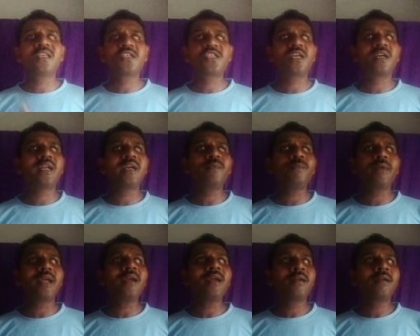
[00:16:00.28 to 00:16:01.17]
sudden
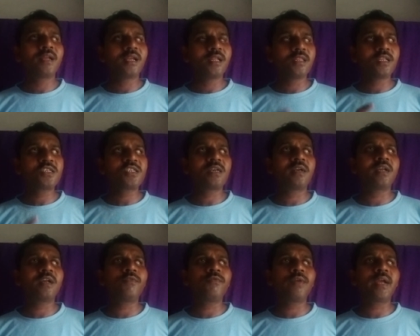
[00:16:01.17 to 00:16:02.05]
way,
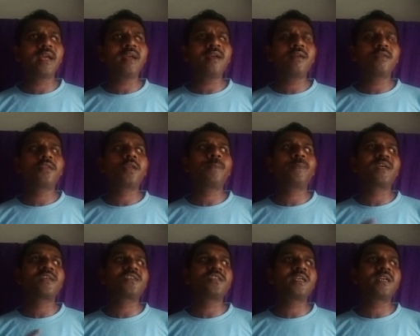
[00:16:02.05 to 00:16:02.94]
the
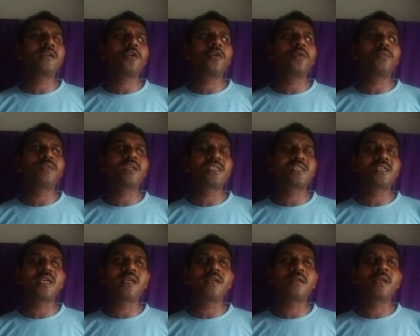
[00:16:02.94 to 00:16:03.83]
president of the
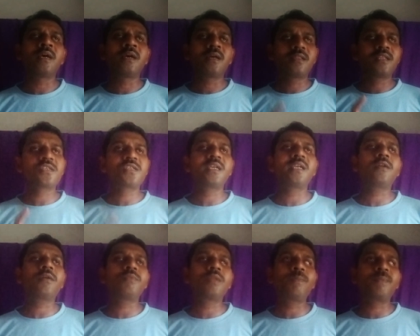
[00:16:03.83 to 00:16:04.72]
seat
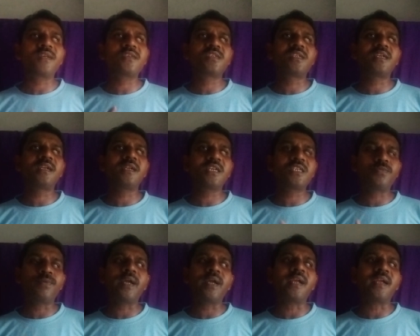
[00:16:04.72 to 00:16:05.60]
of the president is
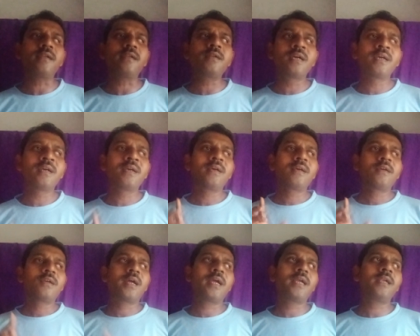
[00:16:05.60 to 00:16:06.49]
vacant,
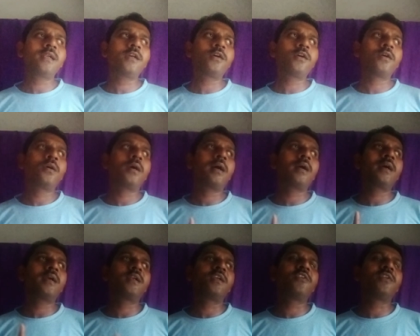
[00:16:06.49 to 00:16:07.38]
and
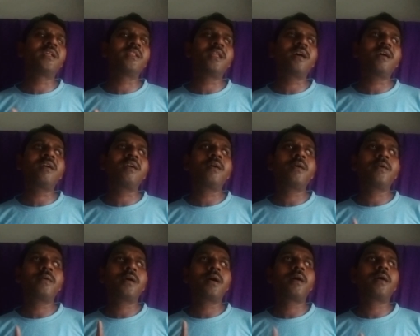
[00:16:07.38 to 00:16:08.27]
during
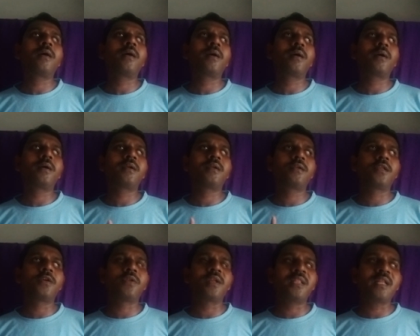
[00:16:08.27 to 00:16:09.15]

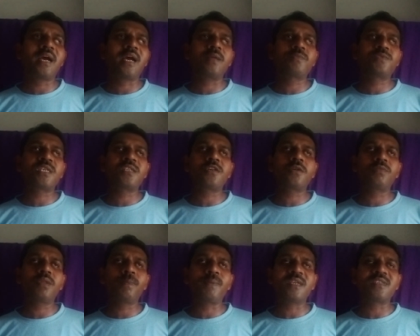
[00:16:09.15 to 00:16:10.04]
the absence of
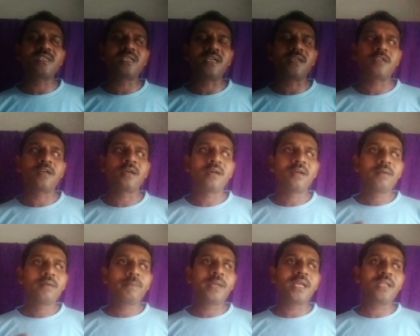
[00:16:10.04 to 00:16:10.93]
the president,
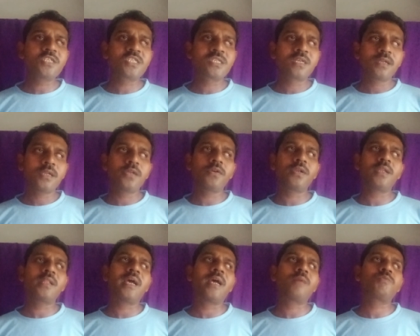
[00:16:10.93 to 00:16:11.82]
means
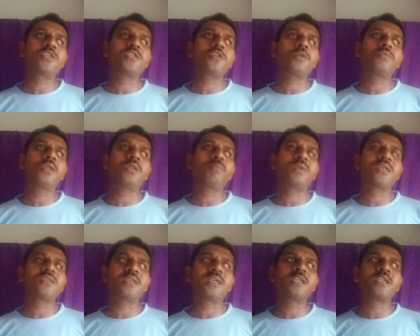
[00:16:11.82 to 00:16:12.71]
during the absence of the
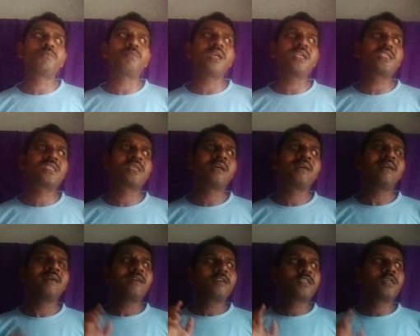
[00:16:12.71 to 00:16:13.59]
president means
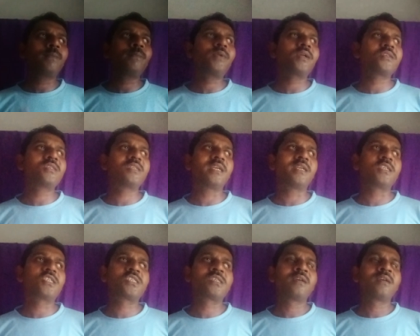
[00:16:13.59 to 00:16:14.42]
some presidents